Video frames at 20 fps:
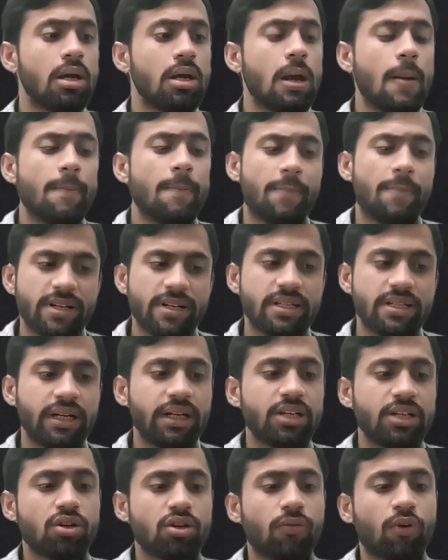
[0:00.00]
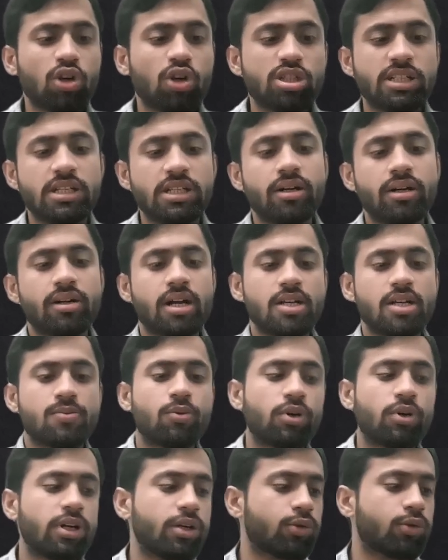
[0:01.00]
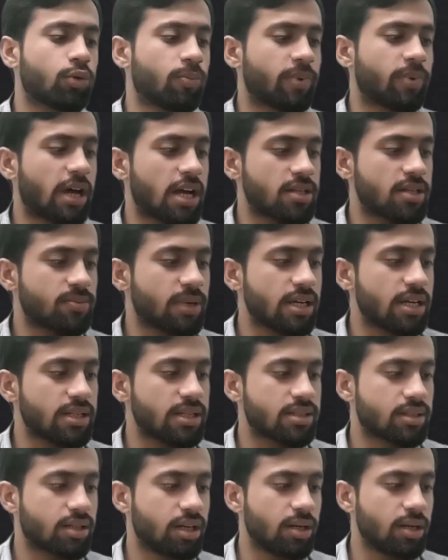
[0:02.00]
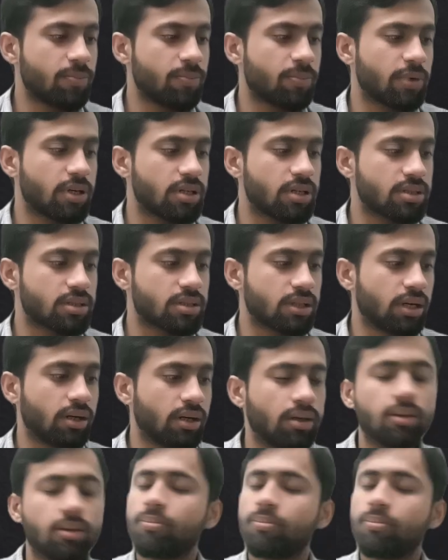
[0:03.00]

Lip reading: Percentage of oxygen transported through plasma is 3%.